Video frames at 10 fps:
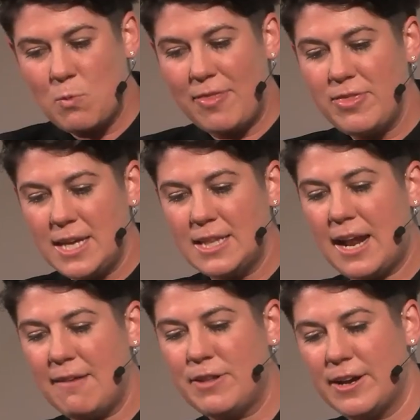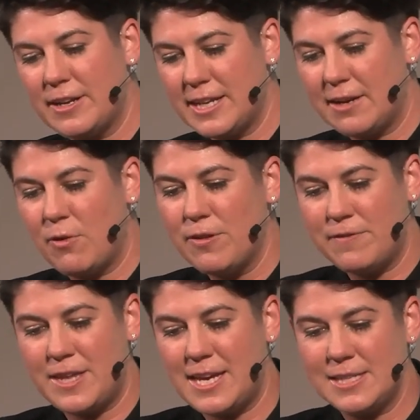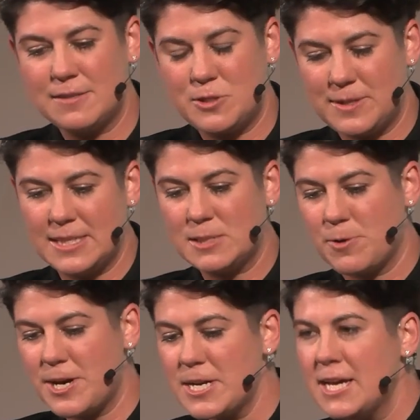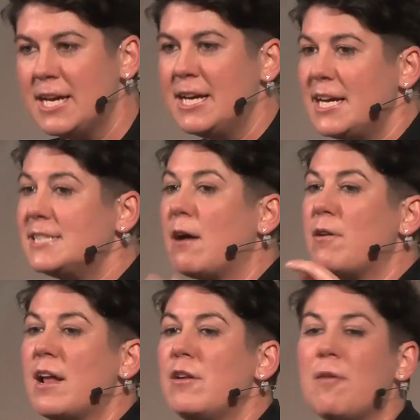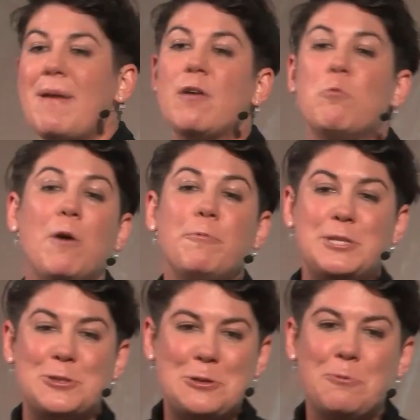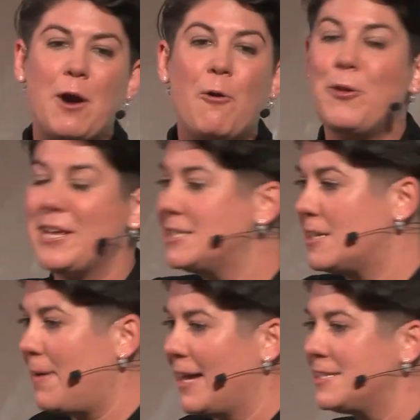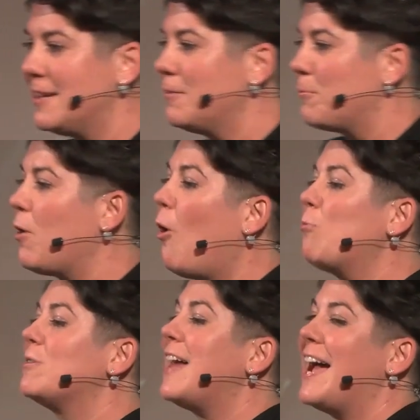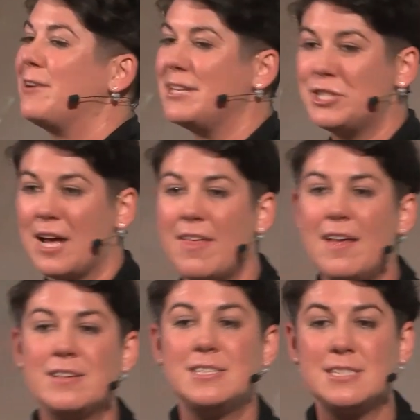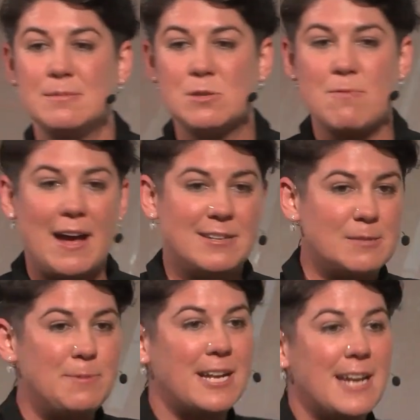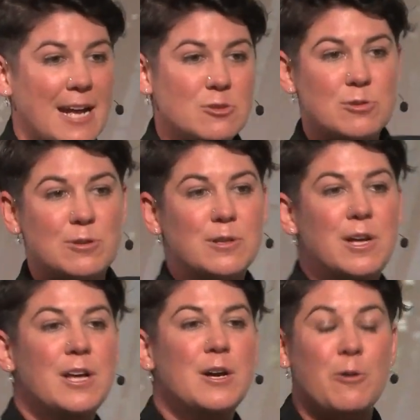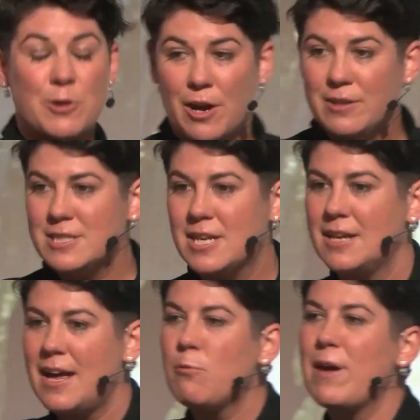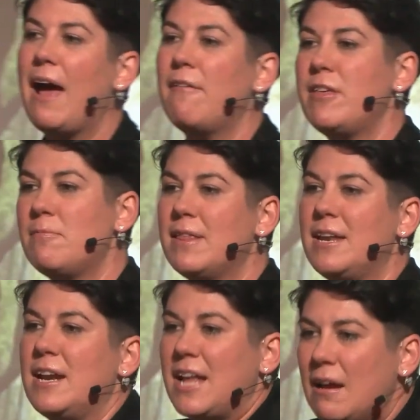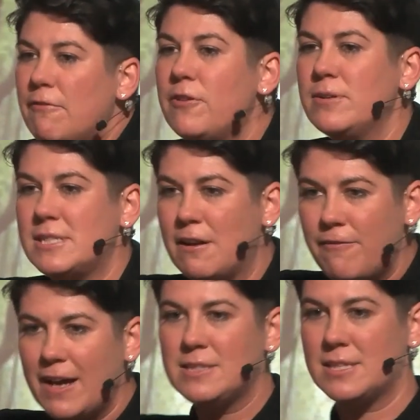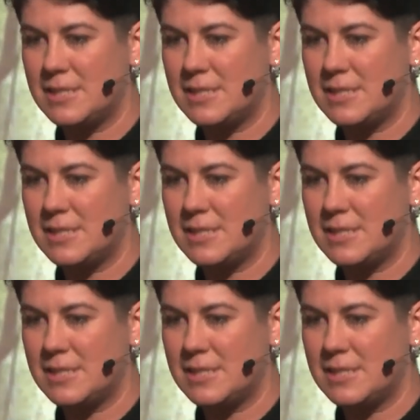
one thing that I've learned in all of the years of doing this work is that no matter what we do, we are all interdependent. We all rely on each other, the systems around us, be it natural or not, and we have the ability to influence and affect the